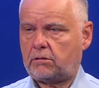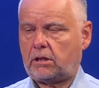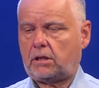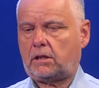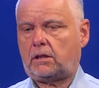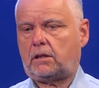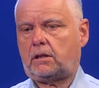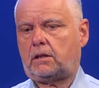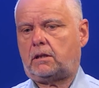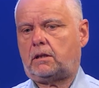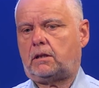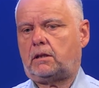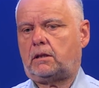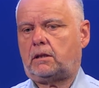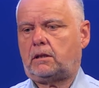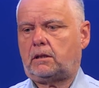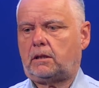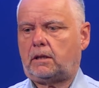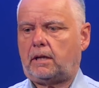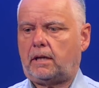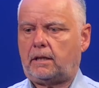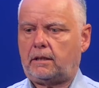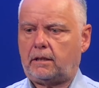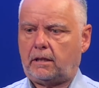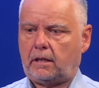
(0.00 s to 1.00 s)

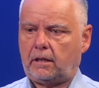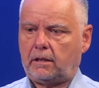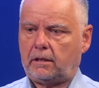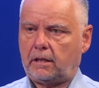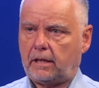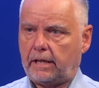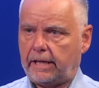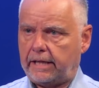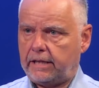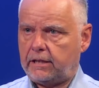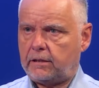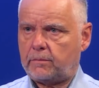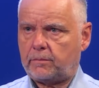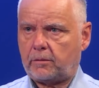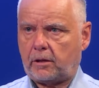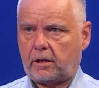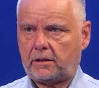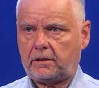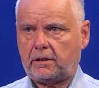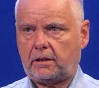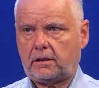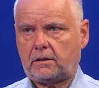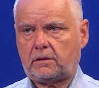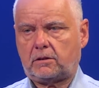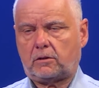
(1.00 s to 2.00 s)
and then delay the
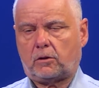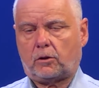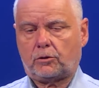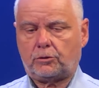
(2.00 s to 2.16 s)
projects,